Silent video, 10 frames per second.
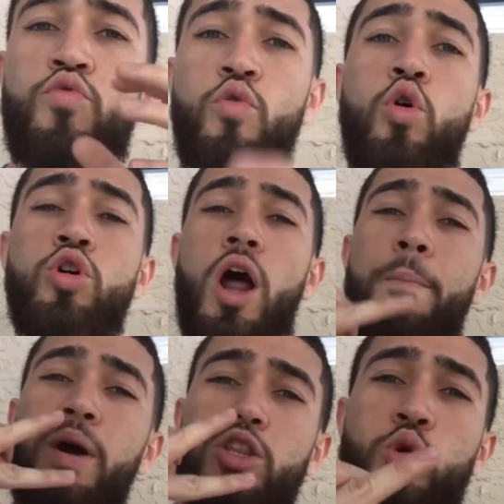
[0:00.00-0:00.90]
Rule
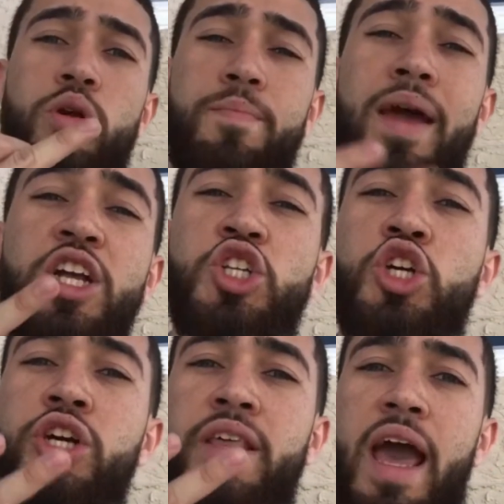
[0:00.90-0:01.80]
number 3, make
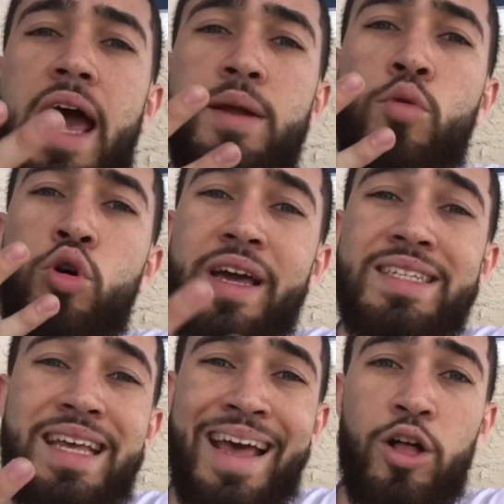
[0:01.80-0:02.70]
sure the animal
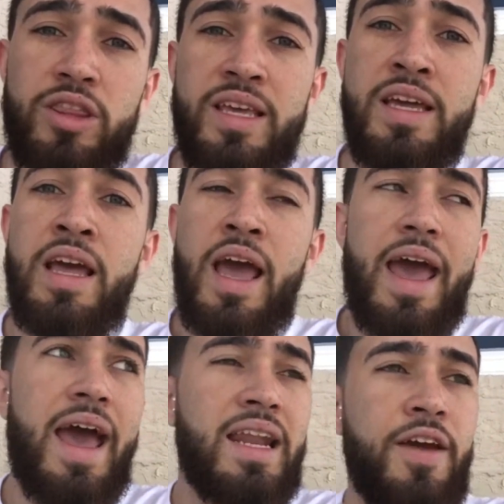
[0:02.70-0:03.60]
is healthy,
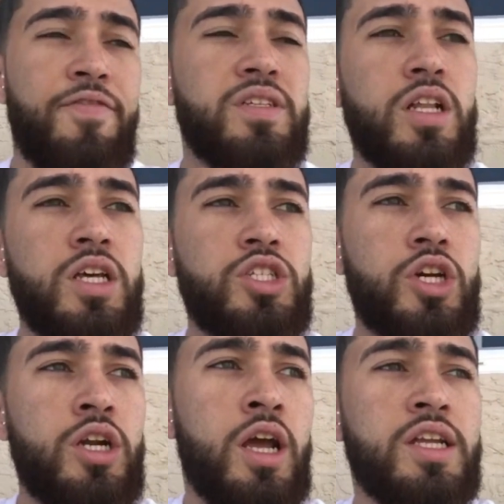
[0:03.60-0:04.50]
and if it's a
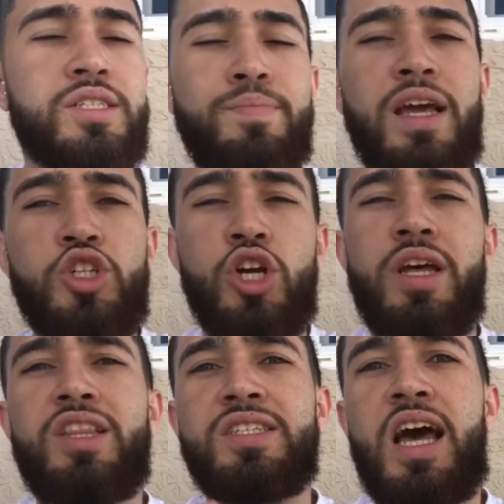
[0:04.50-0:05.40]
lizard, make sure
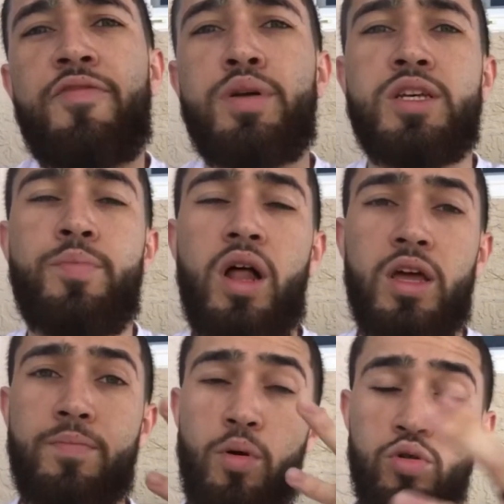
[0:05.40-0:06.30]
it doesn't have
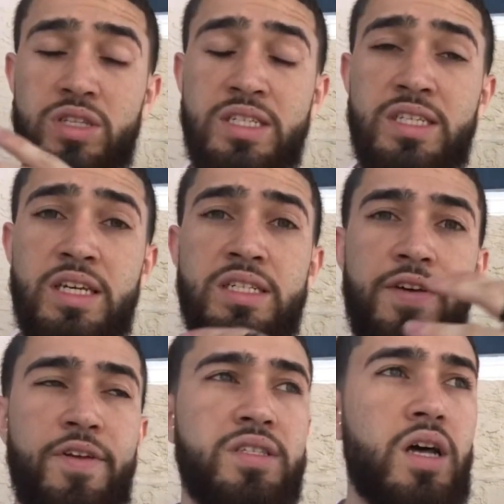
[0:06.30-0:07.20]
metabolic bone disease.
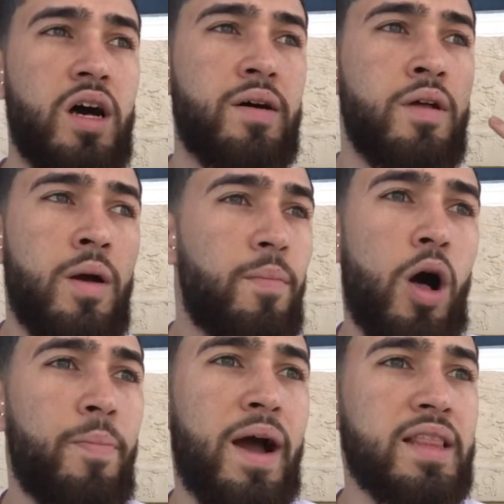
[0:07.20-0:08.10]
If it's a
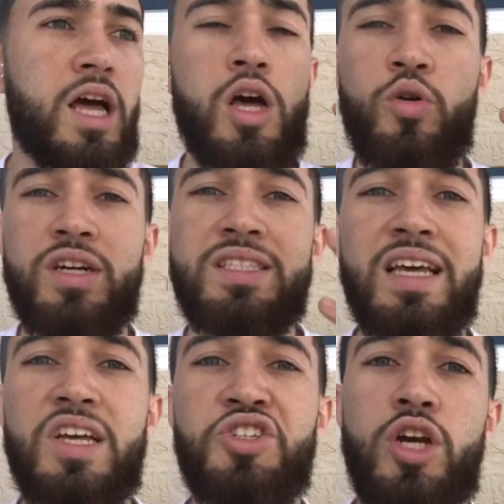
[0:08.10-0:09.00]
ball python or a
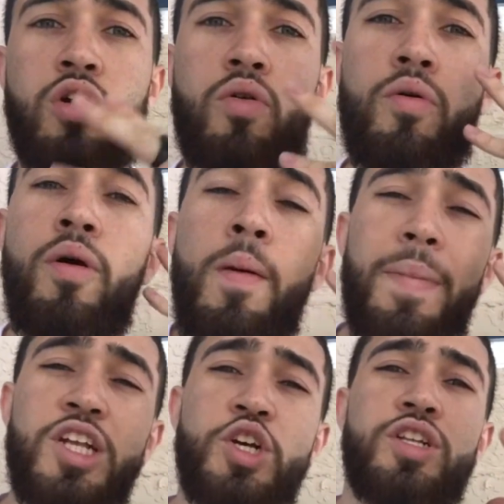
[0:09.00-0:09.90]
snake in general,
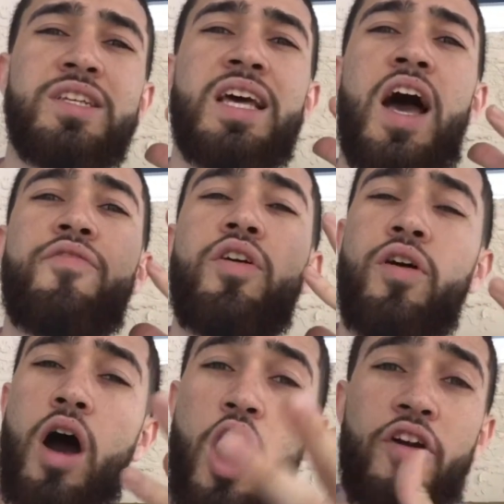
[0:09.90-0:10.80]
make sure it doesn't have
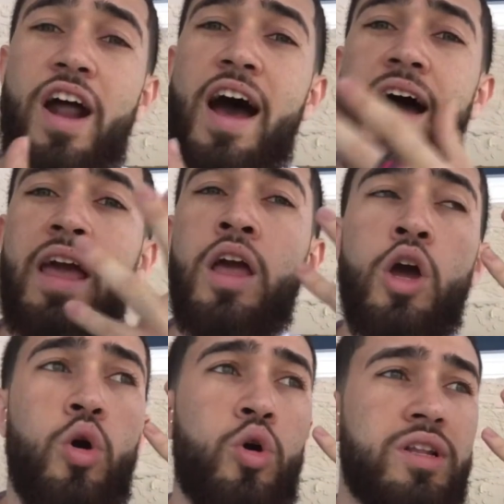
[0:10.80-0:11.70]
a RI,
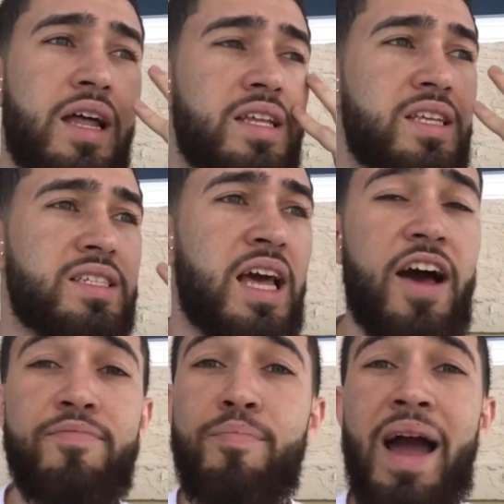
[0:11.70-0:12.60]
or that it doesn't
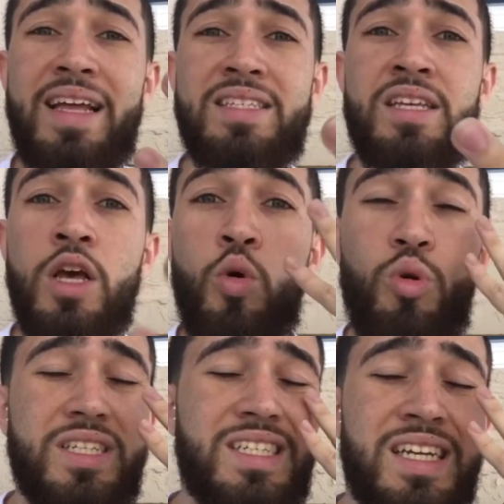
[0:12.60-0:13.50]
have mites,
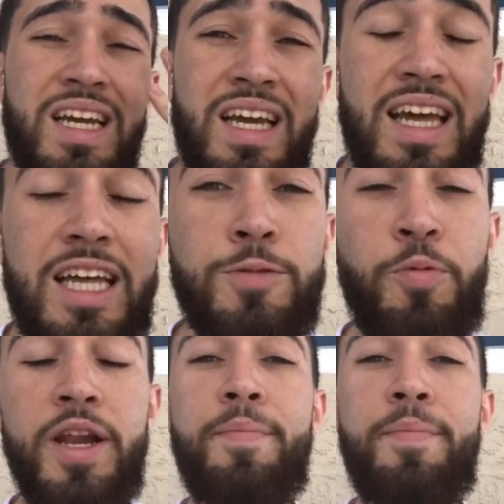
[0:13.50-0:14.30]
which is pretty